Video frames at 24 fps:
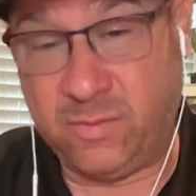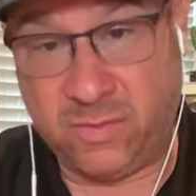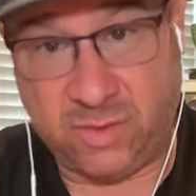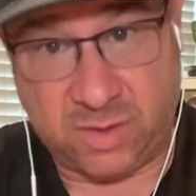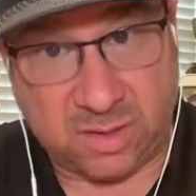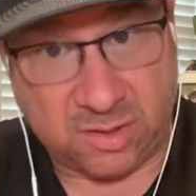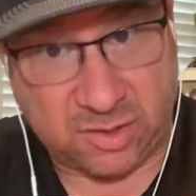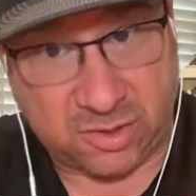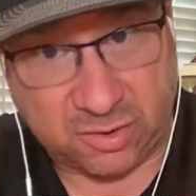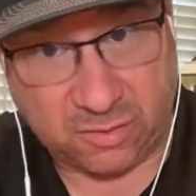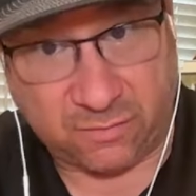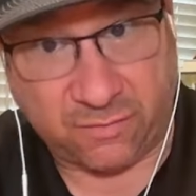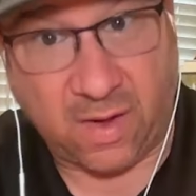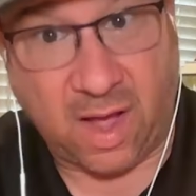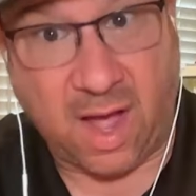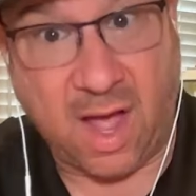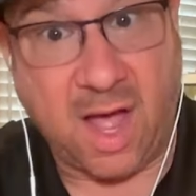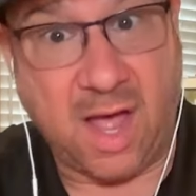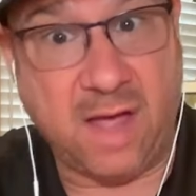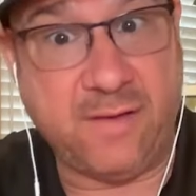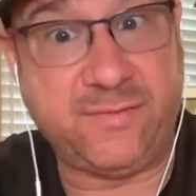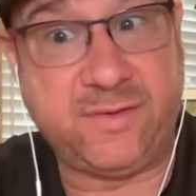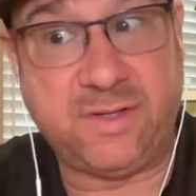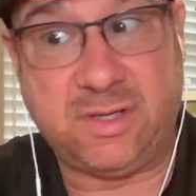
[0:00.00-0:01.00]
to
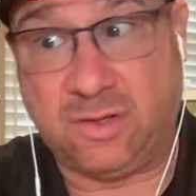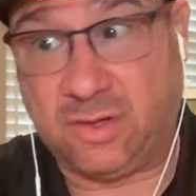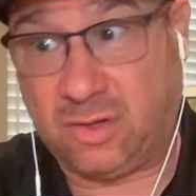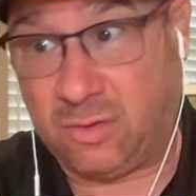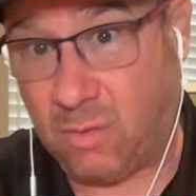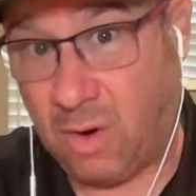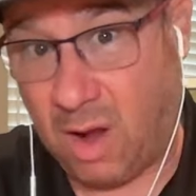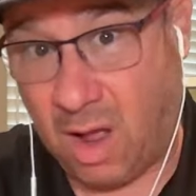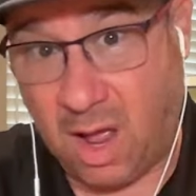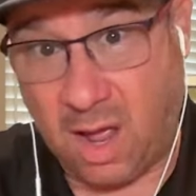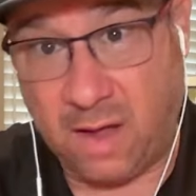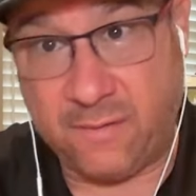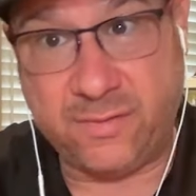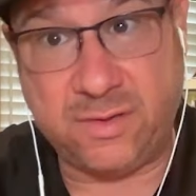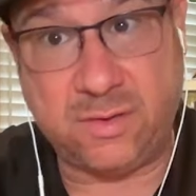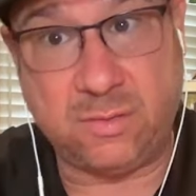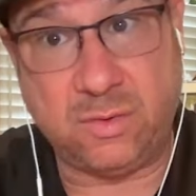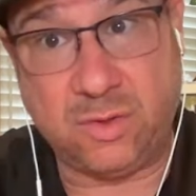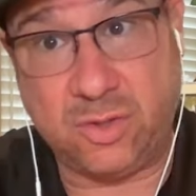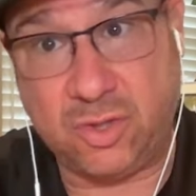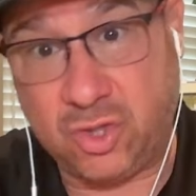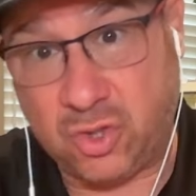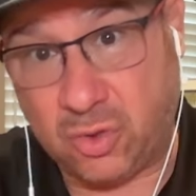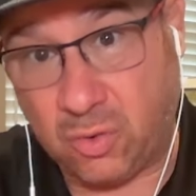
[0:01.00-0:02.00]
survive, to thrive, to
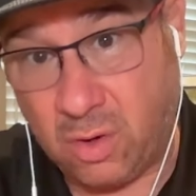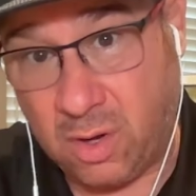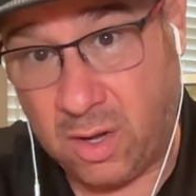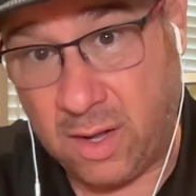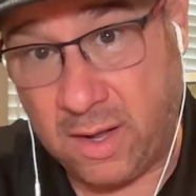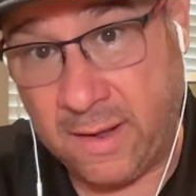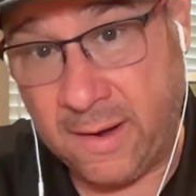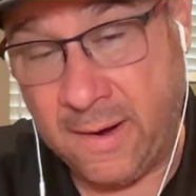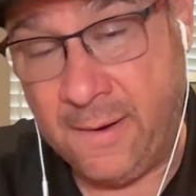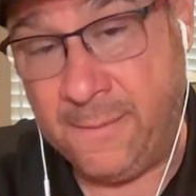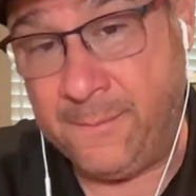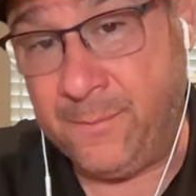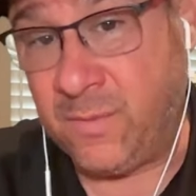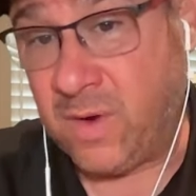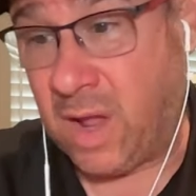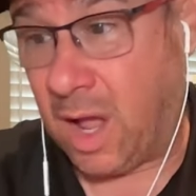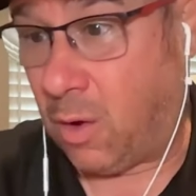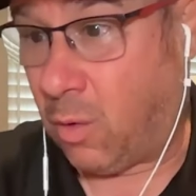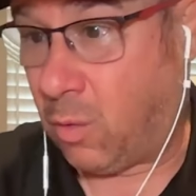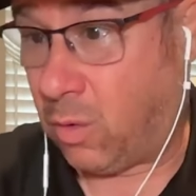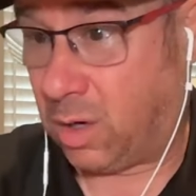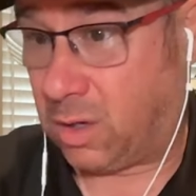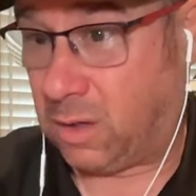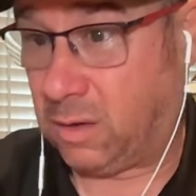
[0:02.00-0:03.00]
enjoy,
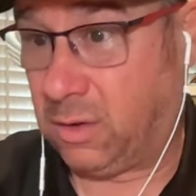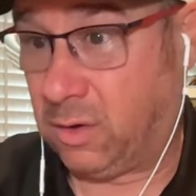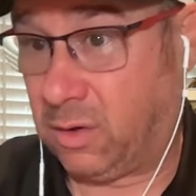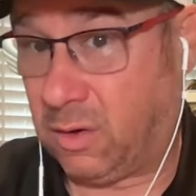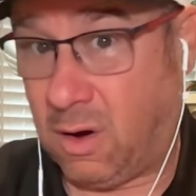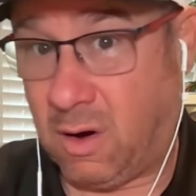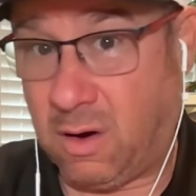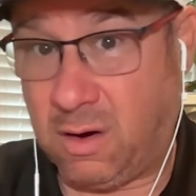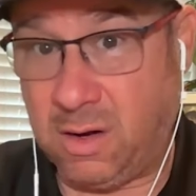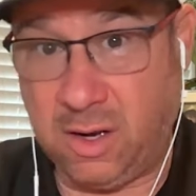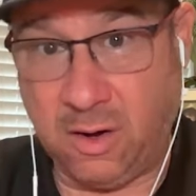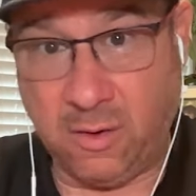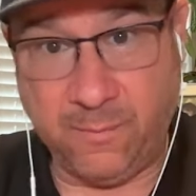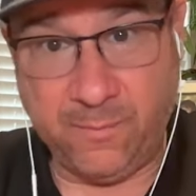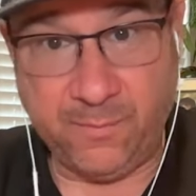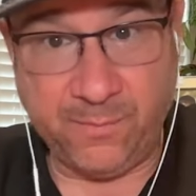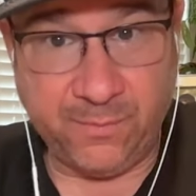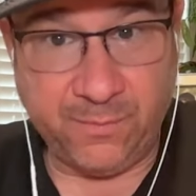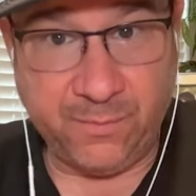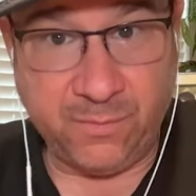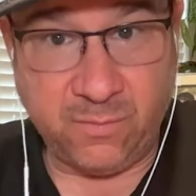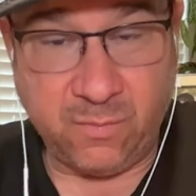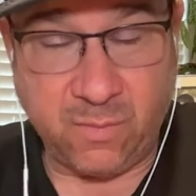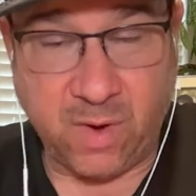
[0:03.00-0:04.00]
I'll work a little hard, you know,
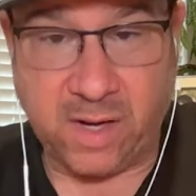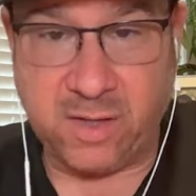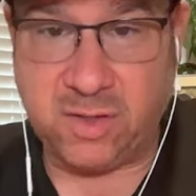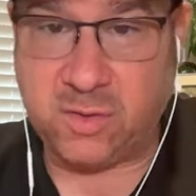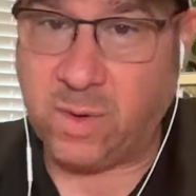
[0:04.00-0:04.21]
right?